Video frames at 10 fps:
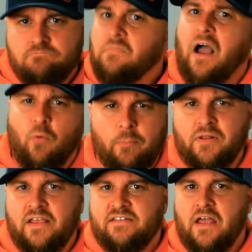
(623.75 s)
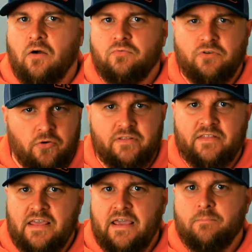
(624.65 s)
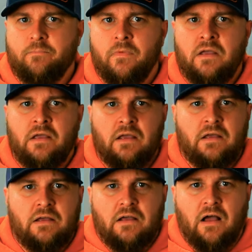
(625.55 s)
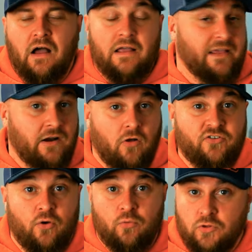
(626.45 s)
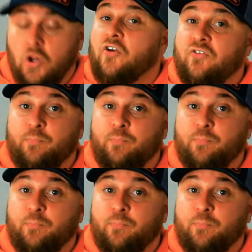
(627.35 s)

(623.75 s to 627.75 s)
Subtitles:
how it plays out during the game. It also looks